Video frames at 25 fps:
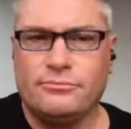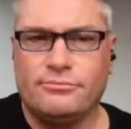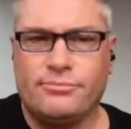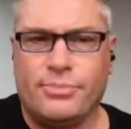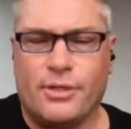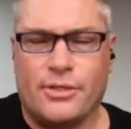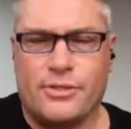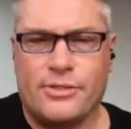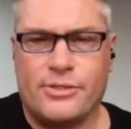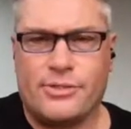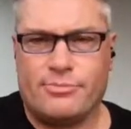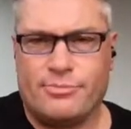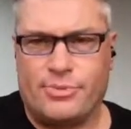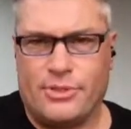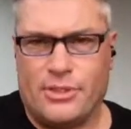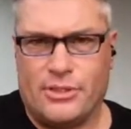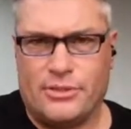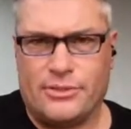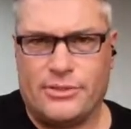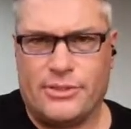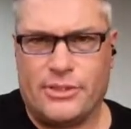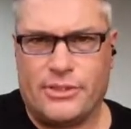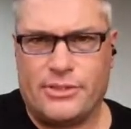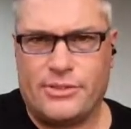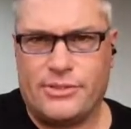partisan
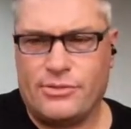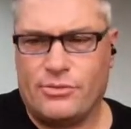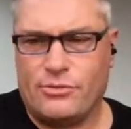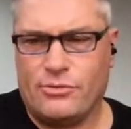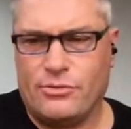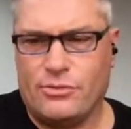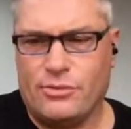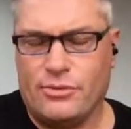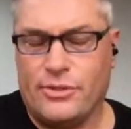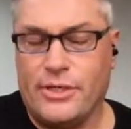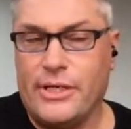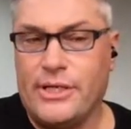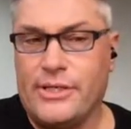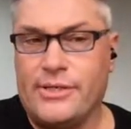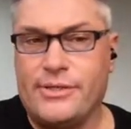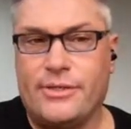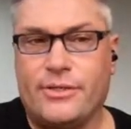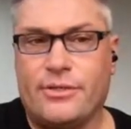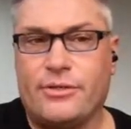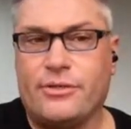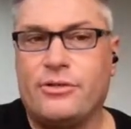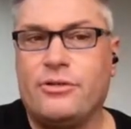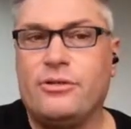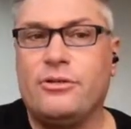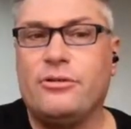politics or
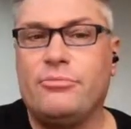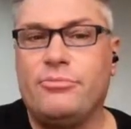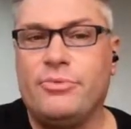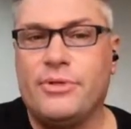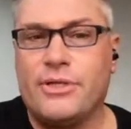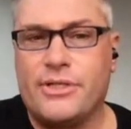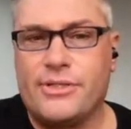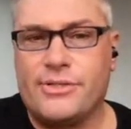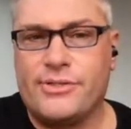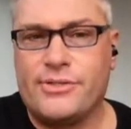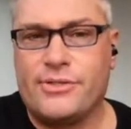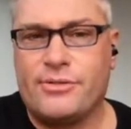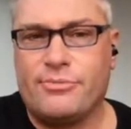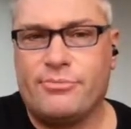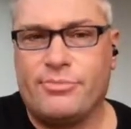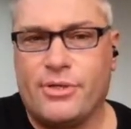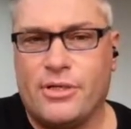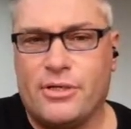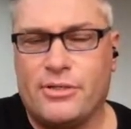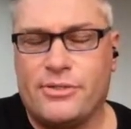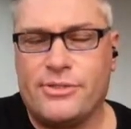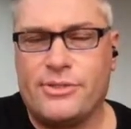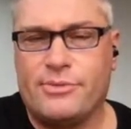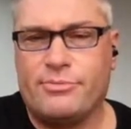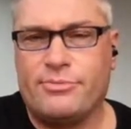anything that could be considered
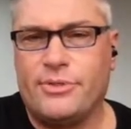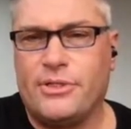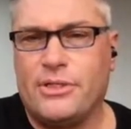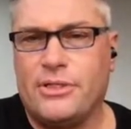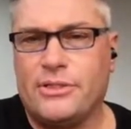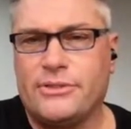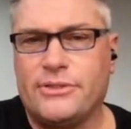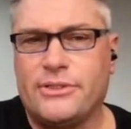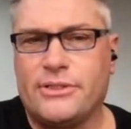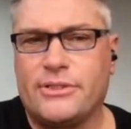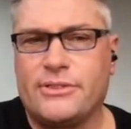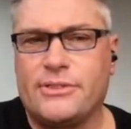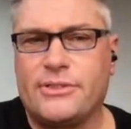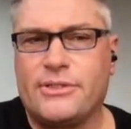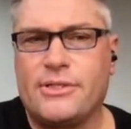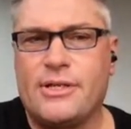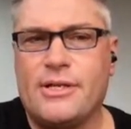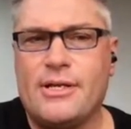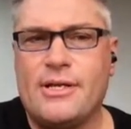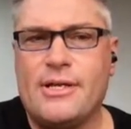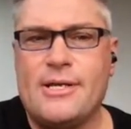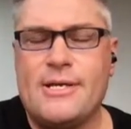partisan politics.